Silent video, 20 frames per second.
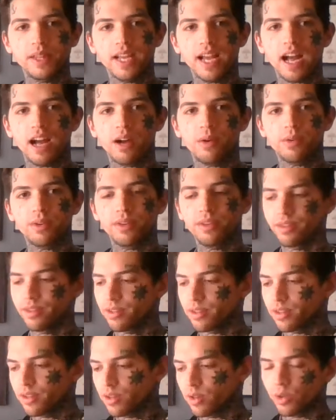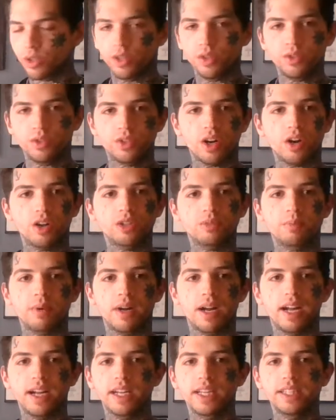the hour or do you charge
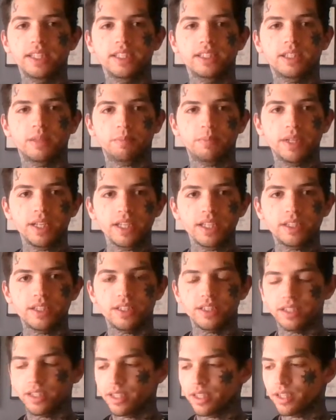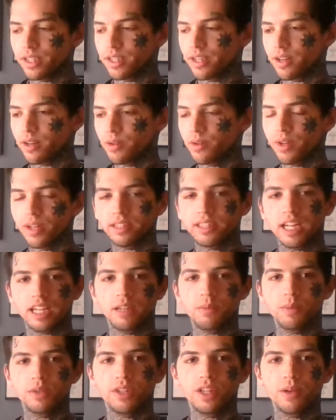by the piece? And tell
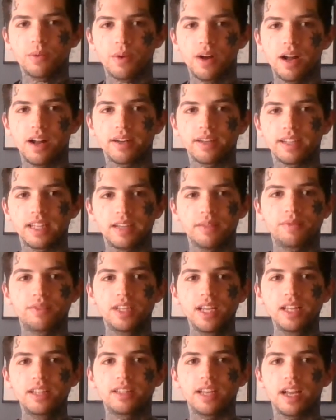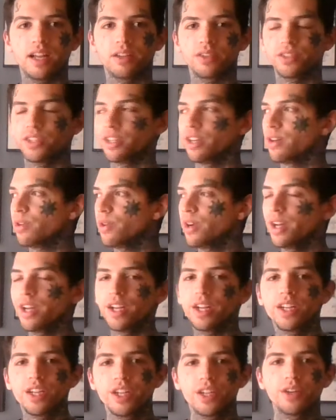them what they want. Give details. You
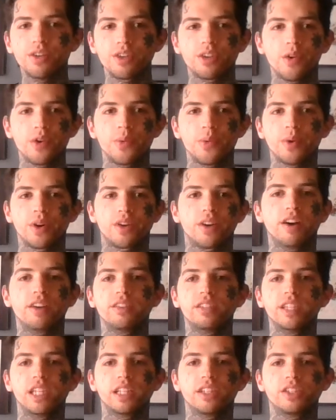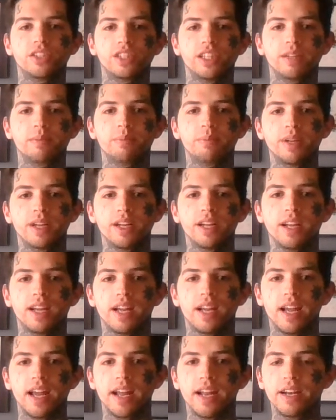don't go into a car dealership
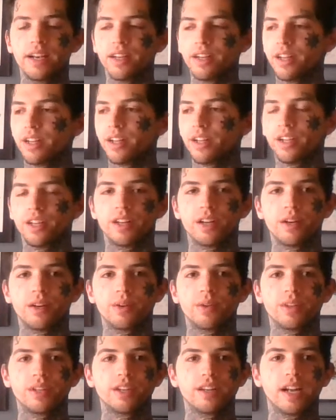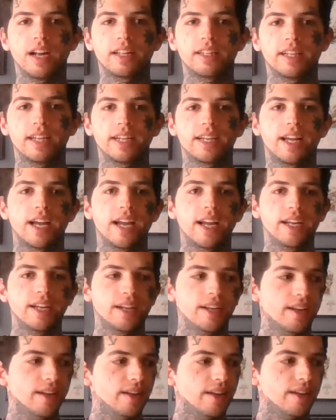and, you're not like, hey,
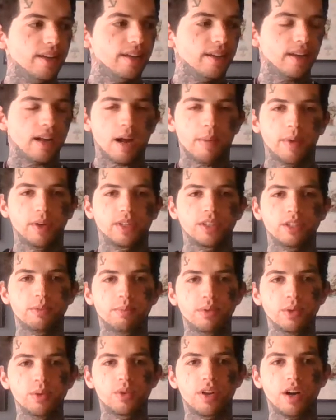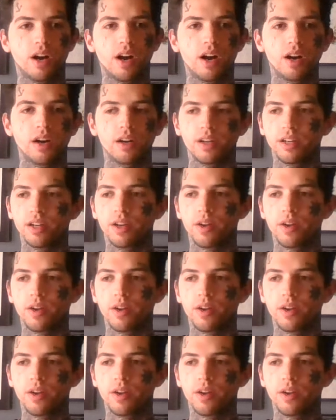how much is a blue car?